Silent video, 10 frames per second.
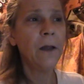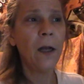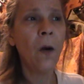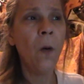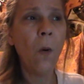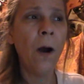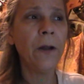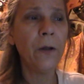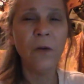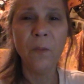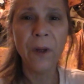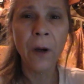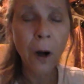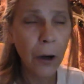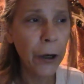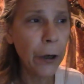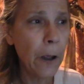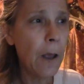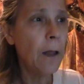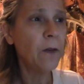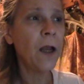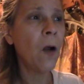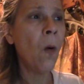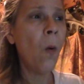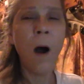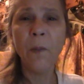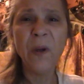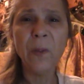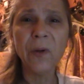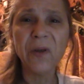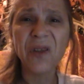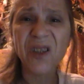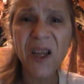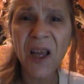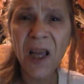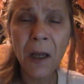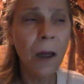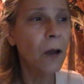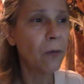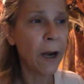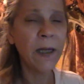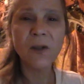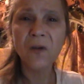They don't want you to be heard. They don't want people to see, right?